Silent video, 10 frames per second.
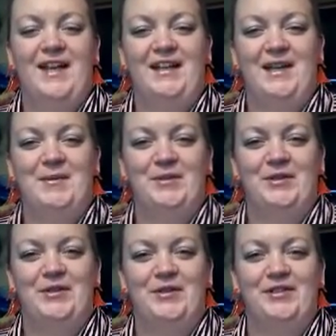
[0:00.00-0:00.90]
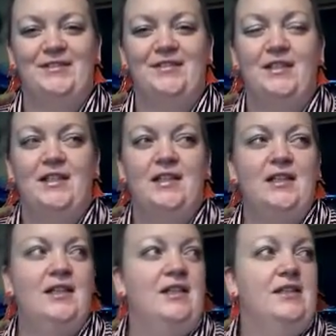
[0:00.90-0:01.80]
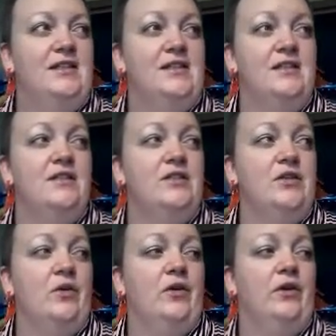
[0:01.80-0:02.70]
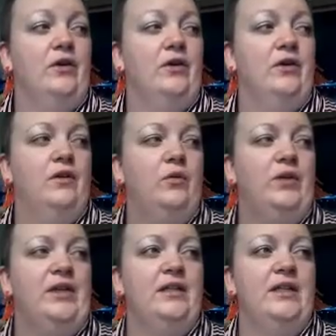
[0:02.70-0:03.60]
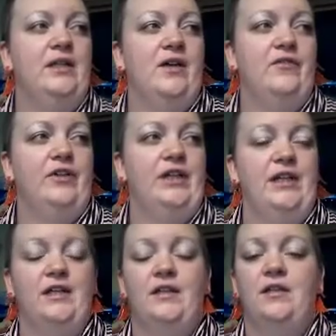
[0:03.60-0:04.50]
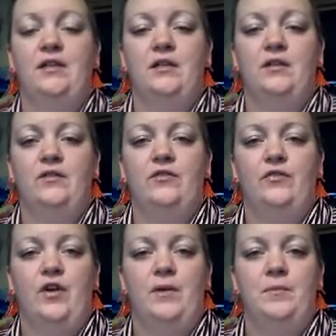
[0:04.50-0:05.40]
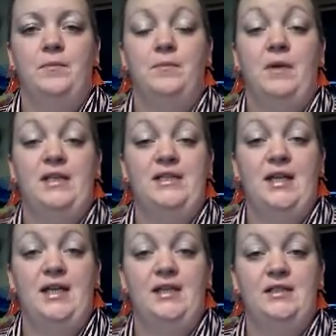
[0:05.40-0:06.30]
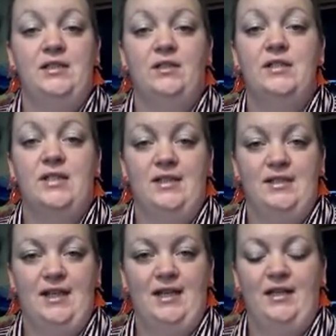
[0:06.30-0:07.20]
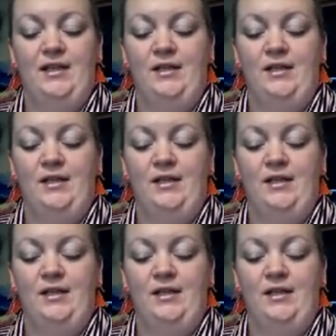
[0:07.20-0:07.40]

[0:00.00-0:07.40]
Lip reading: Hi Capricorn. This is your weekly love reading from Monday until Sunday